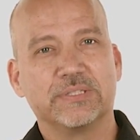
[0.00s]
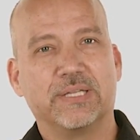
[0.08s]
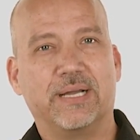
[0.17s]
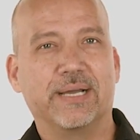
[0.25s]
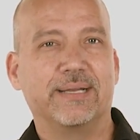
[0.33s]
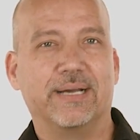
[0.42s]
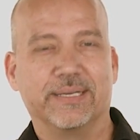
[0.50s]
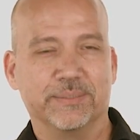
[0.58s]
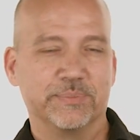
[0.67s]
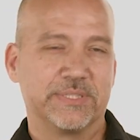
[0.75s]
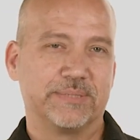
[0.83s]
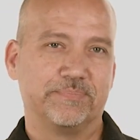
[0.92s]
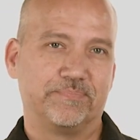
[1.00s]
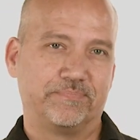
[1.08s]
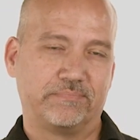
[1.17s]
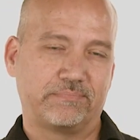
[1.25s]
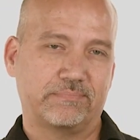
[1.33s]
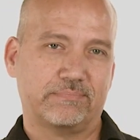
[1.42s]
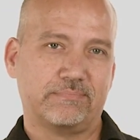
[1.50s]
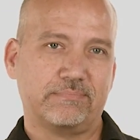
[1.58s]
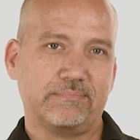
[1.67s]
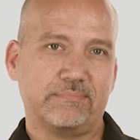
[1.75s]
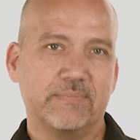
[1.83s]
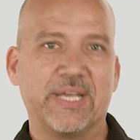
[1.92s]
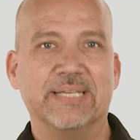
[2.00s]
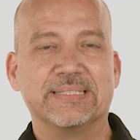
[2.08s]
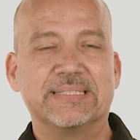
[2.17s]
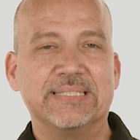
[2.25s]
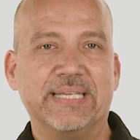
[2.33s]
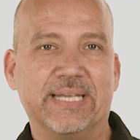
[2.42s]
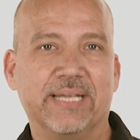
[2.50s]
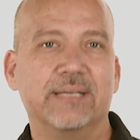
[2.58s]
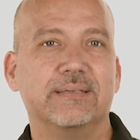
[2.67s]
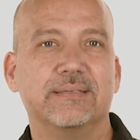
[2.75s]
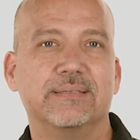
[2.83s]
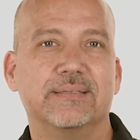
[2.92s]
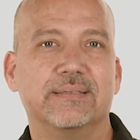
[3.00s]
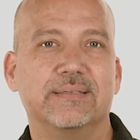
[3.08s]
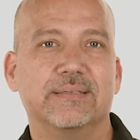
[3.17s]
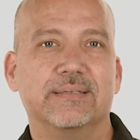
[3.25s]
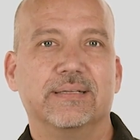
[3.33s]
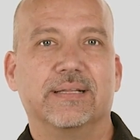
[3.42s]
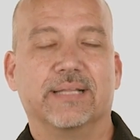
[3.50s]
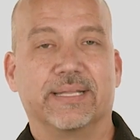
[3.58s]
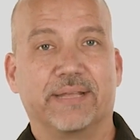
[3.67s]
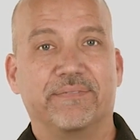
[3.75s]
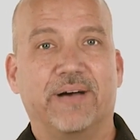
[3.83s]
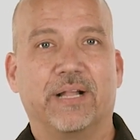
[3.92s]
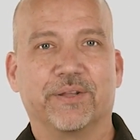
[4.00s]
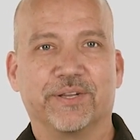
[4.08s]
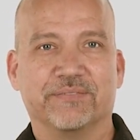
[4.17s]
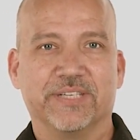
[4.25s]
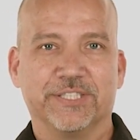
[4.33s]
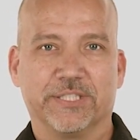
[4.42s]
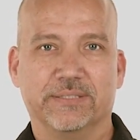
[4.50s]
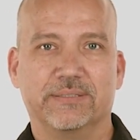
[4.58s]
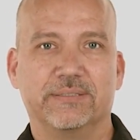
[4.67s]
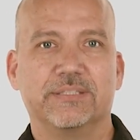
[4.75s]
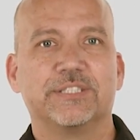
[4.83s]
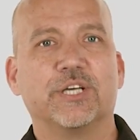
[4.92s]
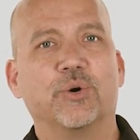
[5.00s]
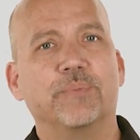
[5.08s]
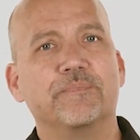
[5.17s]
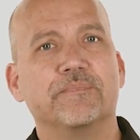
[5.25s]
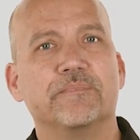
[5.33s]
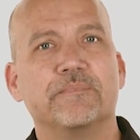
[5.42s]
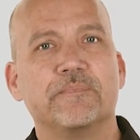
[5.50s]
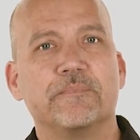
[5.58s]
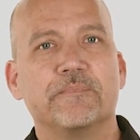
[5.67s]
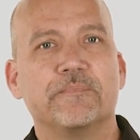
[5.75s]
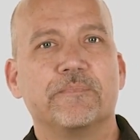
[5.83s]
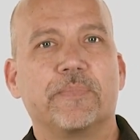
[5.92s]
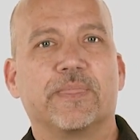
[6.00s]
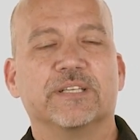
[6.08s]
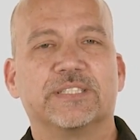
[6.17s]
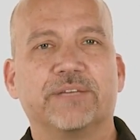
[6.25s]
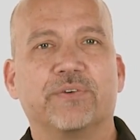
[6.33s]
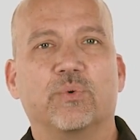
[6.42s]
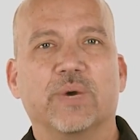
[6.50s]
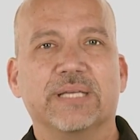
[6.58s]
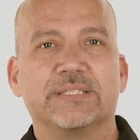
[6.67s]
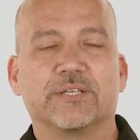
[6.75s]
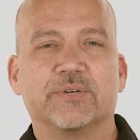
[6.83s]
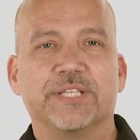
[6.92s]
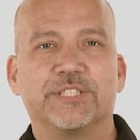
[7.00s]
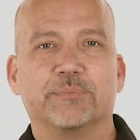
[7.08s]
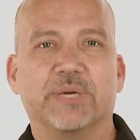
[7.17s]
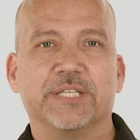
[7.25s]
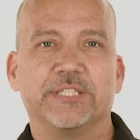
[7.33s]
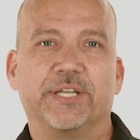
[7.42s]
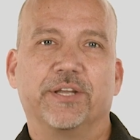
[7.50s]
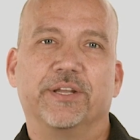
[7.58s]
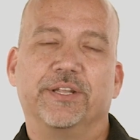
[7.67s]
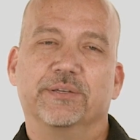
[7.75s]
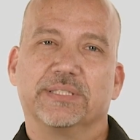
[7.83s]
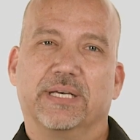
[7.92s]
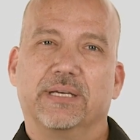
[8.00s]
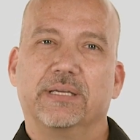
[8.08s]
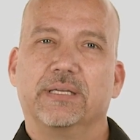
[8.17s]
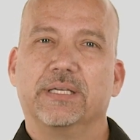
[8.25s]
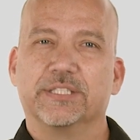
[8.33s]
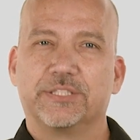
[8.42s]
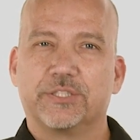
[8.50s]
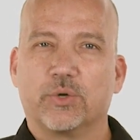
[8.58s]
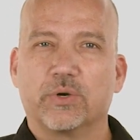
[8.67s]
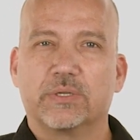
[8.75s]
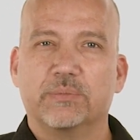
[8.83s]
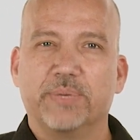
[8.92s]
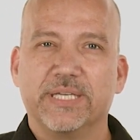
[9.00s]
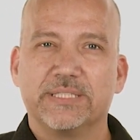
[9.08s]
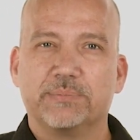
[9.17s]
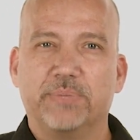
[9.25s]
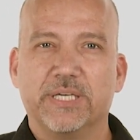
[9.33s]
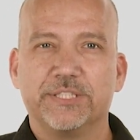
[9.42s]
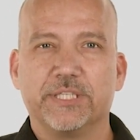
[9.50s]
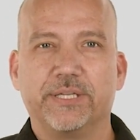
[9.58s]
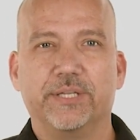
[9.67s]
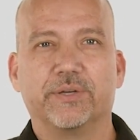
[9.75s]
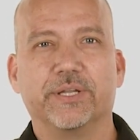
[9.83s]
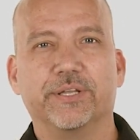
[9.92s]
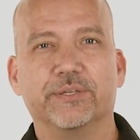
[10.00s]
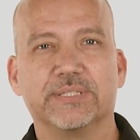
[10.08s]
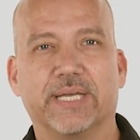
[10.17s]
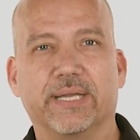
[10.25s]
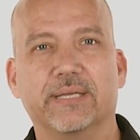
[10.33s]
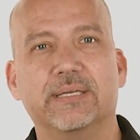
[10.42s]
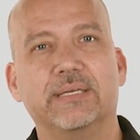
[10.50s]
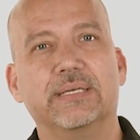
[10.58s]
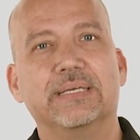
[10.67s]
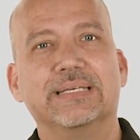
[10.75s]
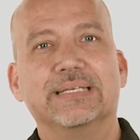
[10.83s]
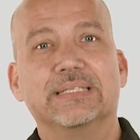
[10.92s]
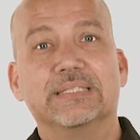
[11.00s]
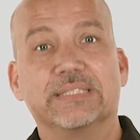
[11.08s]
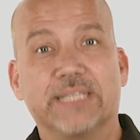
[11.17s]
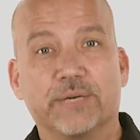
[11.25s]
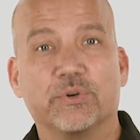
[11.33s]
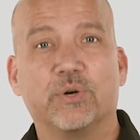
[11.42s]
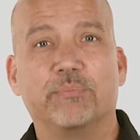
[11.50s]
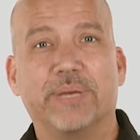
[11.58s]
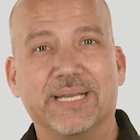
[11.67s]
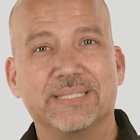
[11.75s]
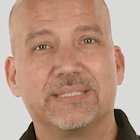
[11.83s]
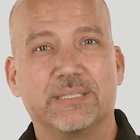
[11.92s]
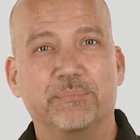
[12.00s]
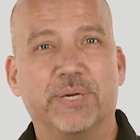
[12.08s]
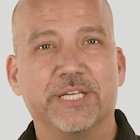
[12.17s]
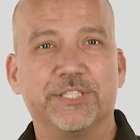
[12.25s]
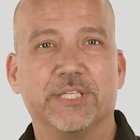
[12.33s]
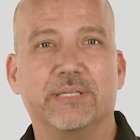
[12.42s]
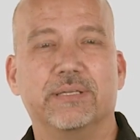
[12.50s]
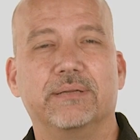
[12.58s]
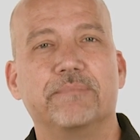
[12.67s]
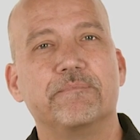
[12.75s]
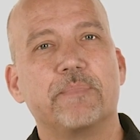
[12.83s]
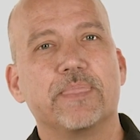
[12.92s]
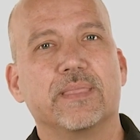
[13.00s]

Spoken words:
those line items and see that they follow your vision. So there's different ways to create your budget. You can use a historical-based budget. You can use a zero-based budget.